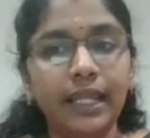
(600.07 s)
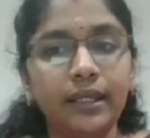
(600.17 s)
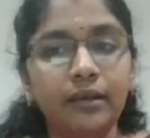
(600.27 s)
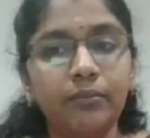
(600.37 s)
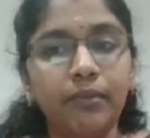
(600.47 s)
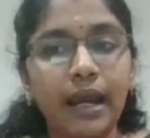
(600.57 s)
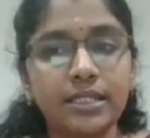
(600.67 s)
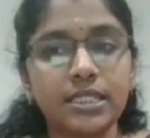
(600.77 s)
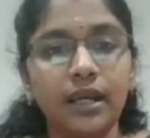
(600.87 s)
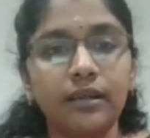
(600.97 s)
like a bar
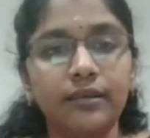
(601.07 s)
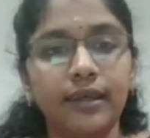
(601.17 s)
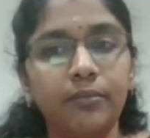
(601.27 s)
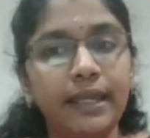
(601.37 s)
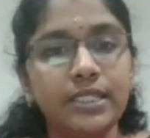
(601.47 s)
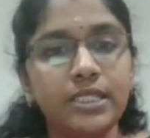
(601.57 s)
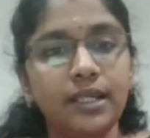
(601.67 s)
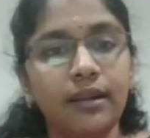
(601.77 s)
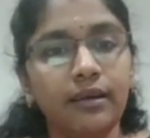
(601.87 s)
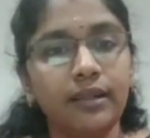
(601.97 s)
chart or pie
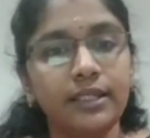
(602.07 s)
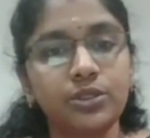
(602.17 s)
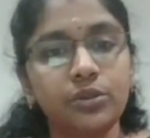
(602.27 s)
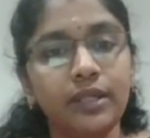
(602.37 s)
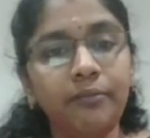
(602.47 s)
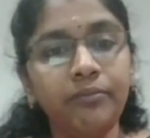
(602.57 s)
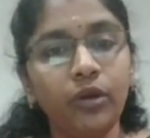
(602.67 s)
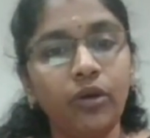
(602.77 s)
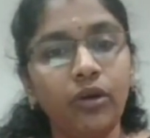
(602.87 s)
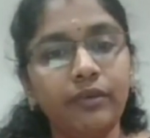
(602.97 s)
chart or histogram,
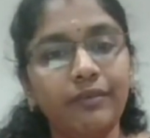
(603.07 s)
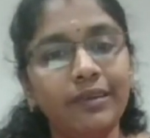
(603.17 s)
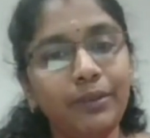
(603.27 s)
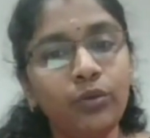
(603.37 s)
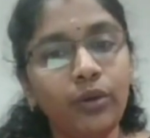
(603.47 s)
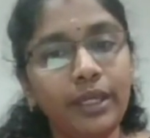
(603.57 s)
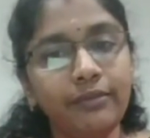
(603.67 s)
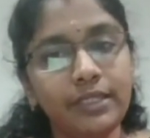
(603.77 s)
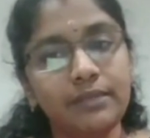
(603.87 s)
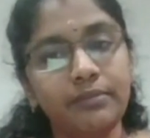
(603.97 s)
or we will be
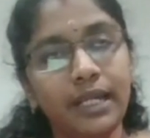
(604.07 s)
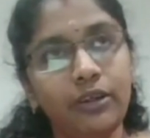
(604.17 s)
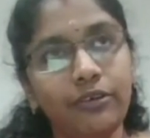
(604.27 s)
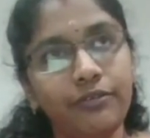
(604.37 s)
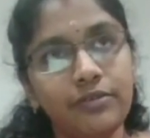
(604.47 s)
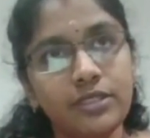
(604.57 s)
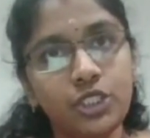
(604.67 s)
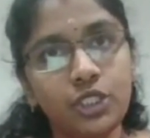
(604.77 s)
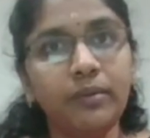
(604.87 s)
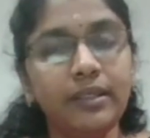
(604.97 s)
going with some kind of
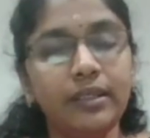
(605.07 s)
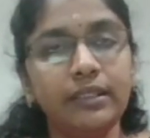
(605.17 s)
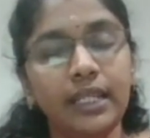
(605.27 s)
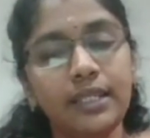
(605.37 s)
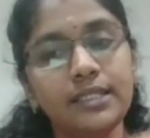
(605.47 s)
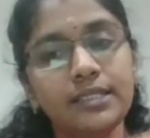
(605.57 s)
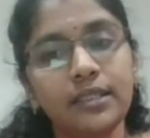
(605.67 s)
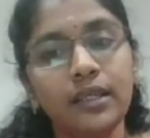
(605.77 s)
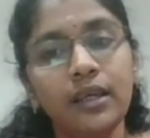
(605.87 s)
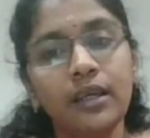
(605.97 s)
geometric
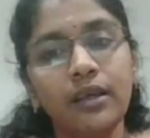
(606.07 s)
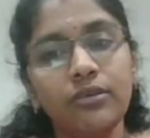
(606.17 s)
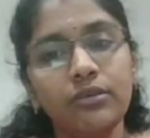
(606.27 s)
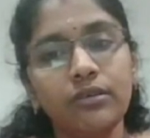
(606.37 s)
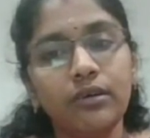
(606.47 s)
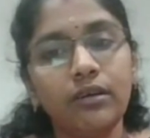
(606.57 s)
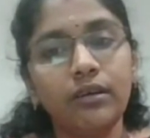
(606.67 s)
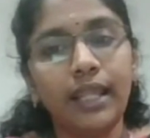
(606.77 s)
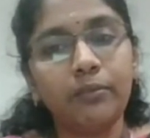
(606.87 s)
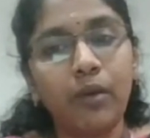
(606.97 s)
techniques,
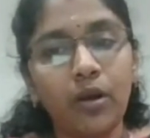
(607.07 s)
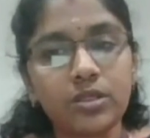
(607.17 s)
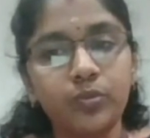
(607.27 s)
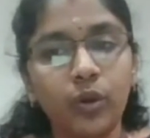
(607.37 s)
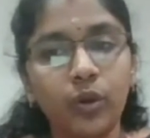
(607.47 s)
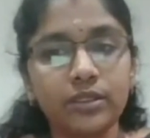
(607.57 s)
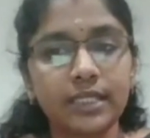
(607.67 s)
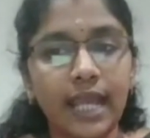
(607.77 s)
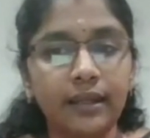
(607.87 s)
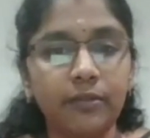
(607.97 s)
like box plot,
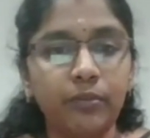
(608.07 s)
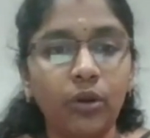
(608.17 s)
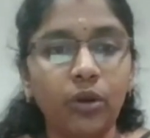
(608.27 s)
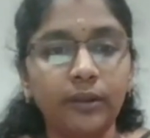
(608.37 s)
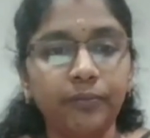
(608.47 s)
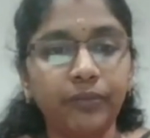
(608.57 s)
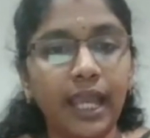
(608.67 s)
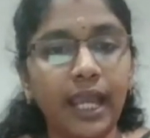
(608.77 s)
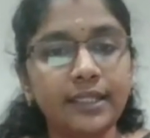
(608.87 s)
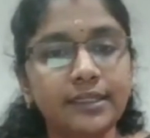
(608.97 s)
scatter plot,
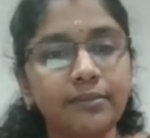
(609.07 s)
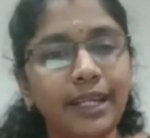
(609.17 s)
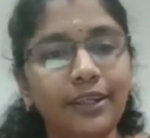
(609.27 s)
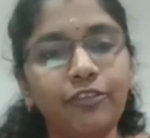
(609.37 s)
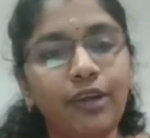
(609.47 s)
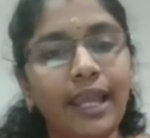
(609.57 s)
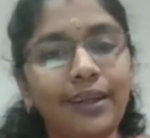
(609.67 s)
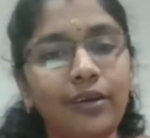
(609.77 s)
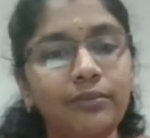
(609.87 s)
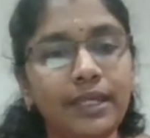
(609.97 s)
and some kind of
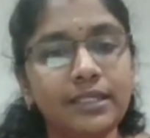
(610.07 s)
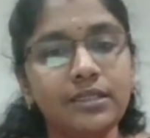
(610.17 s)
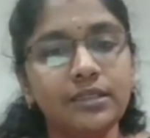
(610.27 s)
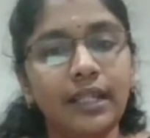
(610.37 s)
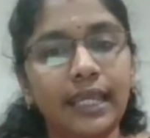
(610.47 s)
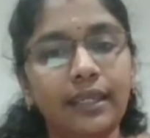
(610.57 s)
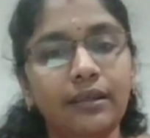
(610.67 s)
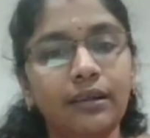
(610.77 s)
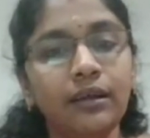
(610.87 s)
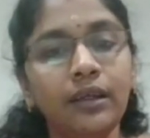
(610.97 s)
icon based,
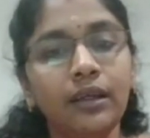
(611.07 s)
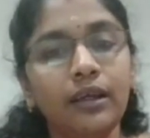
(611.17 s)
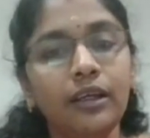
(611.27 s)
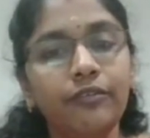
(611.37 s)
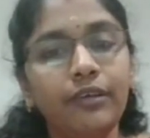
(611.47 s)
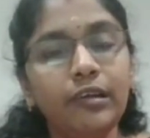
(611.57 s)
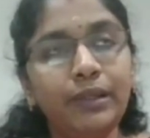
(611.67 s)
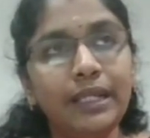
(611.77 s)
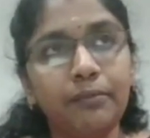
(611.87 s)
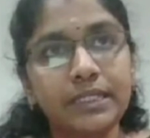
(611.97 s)
we will
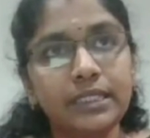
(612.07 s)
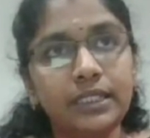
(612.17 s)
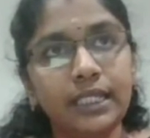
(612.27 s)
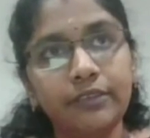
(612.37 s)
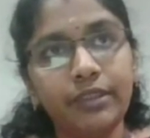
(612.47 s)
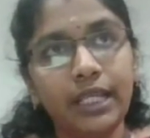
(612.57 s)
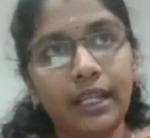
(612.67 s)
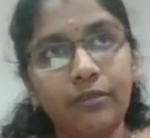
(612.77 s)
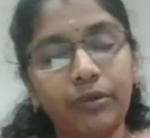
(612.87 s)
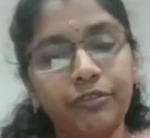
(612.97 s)
be representing it with the
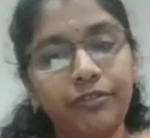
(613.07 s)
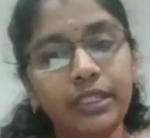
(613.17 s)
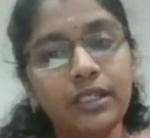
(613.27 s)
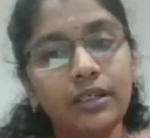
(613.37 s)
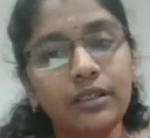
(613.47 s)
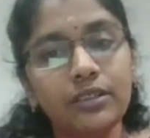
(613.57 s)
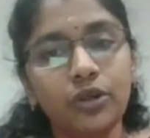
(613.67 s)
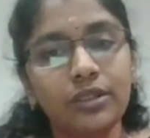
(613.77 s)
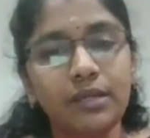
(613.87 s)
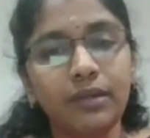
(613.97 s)
help of figures
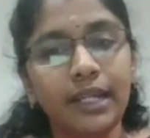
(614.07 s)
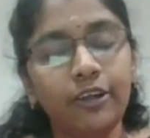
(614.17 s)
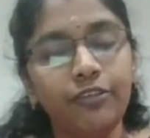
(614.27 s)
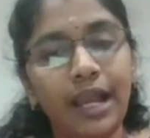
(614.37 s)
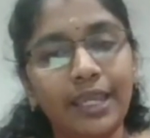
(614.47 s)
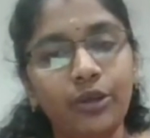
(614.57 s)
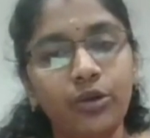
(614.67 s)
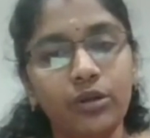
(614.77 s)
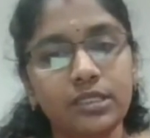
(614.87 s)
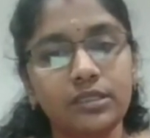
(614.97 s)
or some kind of
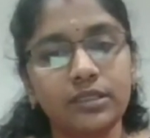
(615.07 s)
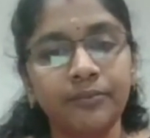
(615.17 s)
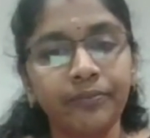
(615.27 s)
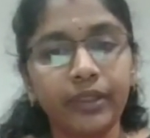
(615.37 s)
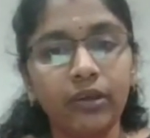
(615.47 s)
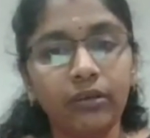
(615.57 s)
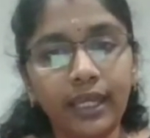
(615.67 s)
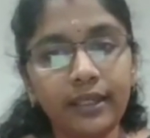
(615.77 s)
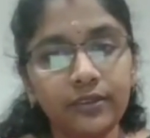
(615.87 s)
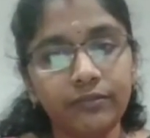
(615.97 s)
icons.
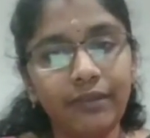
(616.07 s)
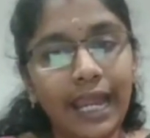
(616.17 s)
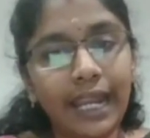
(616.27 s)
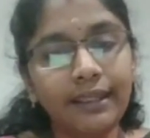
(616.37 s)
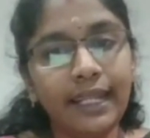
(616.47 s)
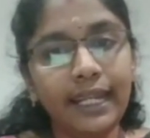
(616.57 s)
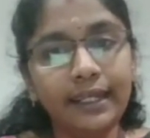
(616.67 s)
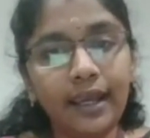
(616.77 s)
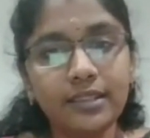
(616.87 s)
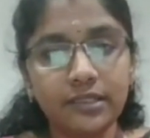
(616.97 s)
Okay, so where the
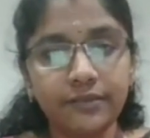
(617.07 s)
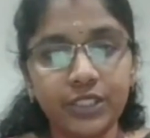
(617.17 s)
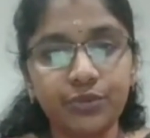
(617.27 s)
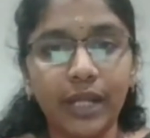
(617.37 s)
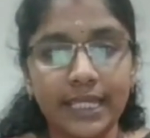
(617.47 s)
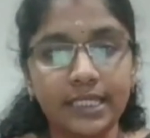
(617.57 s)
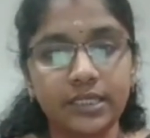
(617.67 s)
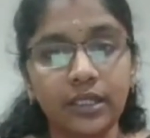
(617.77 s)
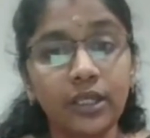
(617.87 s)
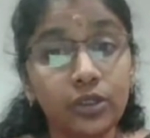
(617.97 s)
data is
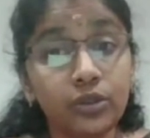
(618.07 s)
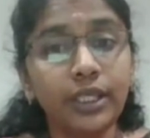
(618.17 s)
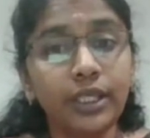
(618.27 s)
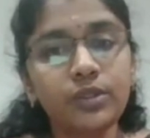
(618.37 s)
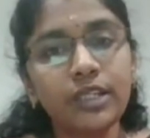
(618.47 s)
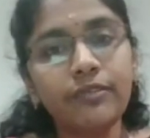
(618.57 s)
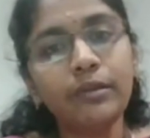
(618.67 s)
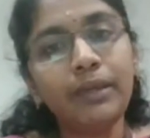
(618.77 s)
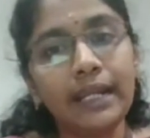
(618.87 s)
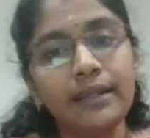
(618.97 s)
visualized, so the user
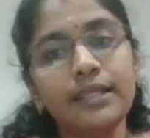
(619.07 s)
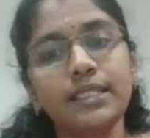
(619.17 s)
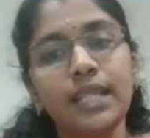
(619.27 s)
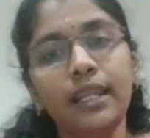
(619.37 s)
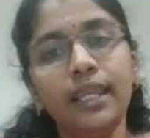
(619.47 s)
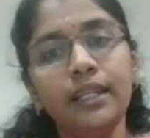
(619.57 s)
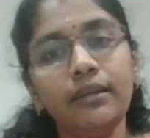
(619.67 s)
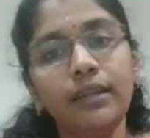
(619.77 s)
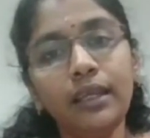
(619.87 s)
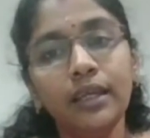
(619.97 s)
will be understanding it
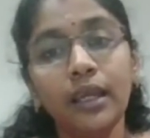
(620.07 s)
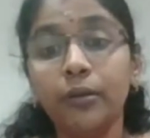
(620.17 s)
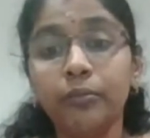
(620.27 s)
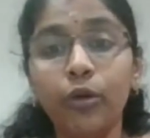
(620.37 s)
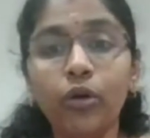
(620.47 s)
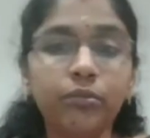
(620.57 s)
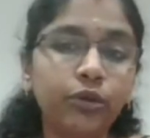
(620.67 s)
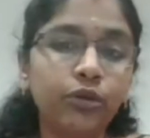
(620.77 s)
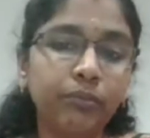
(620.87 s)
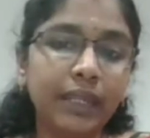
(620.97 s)
in a more
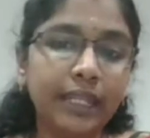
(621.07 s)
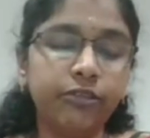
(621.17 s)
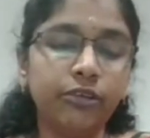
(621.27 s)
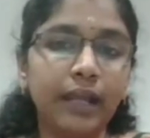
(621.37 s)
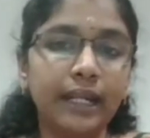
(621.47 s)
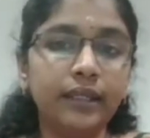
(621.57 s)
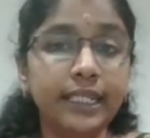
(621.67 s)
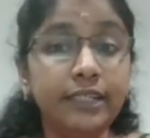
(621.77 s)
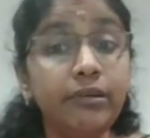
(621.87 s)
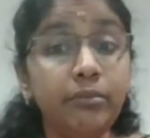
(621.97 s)
meaningful manner.
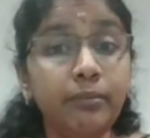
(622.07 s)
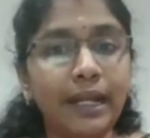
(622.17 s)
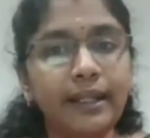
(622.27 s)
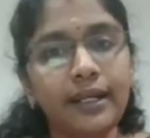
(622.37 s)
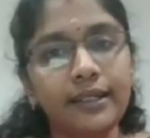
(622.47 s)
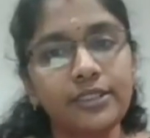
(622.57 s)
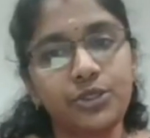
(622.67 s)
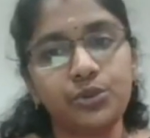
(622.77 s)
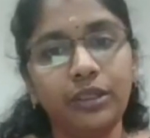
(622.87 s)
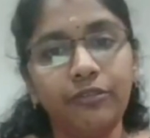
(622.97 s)
It will be better
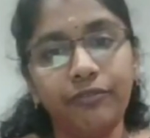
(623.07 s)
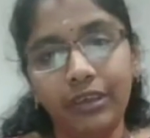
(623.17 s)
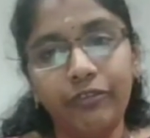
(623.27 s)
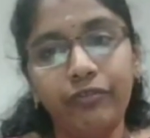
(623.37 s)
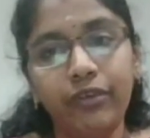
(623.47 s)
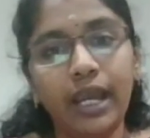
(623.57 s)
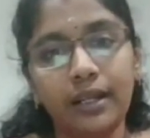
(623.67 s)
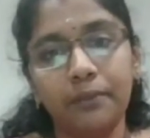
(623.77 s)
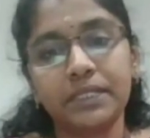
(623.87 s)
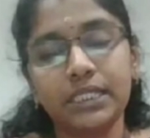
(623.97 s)
understood if we
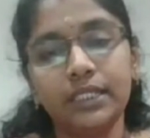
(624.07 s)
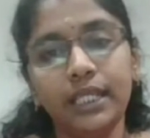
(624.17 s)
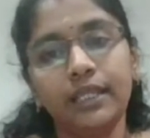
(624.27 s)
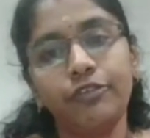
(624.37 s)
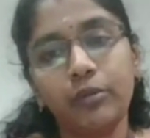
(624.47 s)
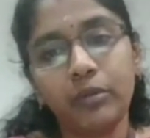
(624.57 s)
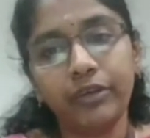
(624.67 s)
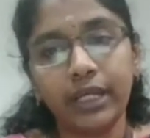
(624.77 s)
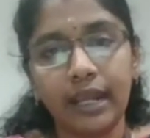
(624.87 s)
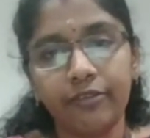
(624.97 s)
are representing in a form
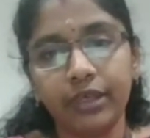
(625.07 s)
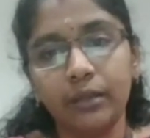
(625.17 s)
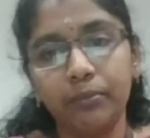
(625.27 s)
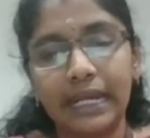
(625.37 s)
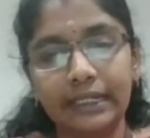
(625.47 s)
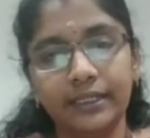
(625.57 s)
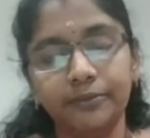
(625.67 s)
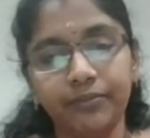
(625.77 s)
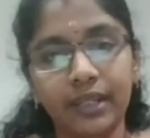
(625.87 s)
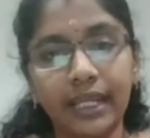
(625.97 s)
of a graphical pattern,
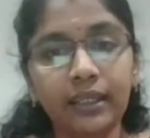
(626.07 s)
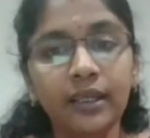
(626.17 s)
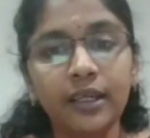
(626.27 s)
right?